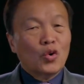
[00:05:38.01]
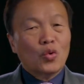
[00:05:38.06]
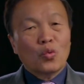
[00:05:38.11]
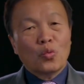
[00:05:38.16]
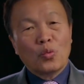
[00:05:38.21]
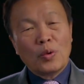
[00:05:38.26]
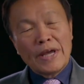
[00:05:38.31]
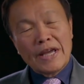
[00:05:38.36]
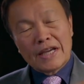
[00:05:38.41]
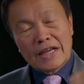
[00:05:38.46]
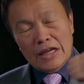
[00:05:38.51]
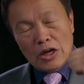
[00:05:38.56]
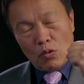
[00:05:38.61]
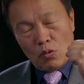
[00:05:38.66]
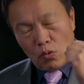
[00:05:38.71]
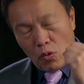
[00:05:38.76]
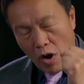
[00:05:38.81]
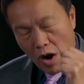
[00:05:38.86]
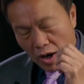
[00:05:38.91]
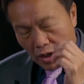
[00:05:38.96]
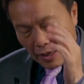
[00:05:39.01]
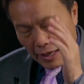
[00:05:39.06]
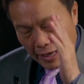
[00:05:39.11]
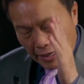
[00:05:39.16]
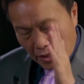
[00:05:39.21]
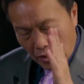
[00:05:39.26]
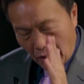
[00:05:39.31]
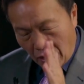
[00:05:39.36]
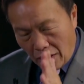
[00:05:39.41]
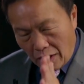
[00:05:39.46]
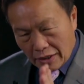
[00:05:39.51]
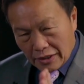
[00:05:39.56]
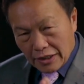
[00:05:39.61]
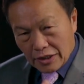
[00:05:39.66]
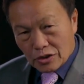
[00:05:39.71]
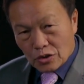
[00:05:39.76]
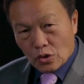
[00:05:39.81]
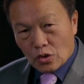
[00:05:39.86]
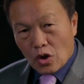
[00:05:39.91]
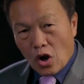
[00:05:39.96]
We're going to walk according
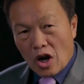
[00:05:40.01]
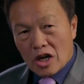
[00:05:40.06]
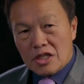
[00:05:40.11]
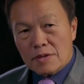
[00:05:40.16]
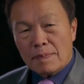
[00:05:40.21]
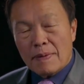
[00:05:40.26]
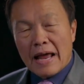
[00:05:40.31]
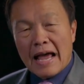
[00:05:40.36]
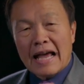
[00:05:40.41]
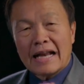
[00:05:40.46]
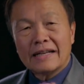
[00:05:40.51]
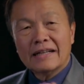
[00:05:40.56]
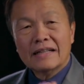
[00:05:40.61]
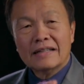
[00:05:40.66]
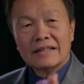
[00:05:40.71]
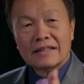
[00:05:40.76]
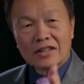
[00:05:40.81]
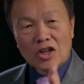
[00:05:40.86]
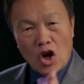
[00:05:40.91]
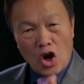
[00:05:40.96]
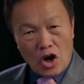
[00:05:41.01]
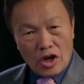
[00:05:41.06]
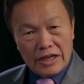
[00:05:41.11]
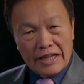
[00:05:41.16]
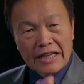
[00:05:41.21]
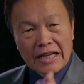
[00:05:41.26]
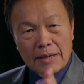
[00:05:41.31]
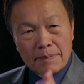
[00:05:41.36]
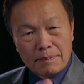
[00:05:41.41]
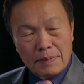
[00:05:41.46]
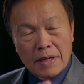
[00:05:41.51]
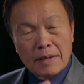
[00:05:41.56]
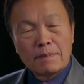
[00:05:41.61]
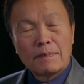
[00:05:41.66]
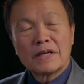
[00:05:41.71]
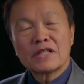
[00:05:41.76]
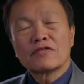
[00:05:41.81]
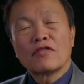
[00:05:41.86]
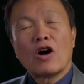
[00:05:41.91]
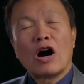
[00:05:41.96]
to God's plan, calling, and
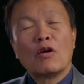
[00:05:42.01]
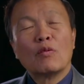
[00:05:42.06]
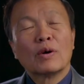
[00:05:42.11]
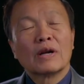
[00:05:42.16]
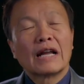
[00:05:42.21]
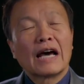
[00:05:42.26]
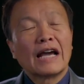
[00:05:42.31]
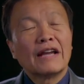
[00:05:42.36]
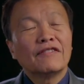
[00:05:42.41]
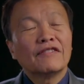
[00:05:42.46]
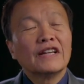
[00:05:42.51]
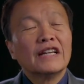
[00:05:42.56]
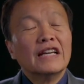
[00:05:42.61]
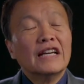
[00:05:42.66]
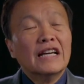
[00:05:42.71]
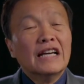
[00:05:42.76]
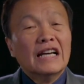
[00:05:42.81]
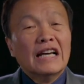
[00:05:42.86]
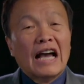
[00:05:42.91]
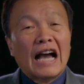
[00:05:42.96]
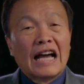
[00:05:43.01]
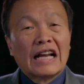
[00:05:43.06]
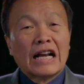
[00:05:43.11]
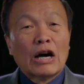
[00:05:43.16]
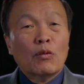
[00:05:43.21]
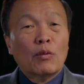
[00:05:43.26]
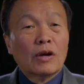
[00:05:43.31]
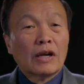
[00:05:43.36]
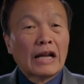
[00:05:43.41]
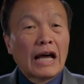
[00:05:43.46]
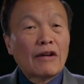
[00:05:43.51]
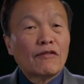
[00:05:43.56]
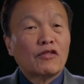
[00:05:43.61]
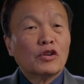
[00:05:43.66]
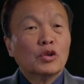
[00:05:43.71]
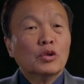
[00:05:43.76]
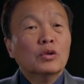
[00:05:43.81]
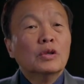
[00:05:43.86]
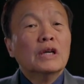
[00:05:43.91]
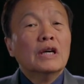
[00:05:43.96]
purpose for our life. And our life
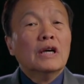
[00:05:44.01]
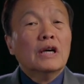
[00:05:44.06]
will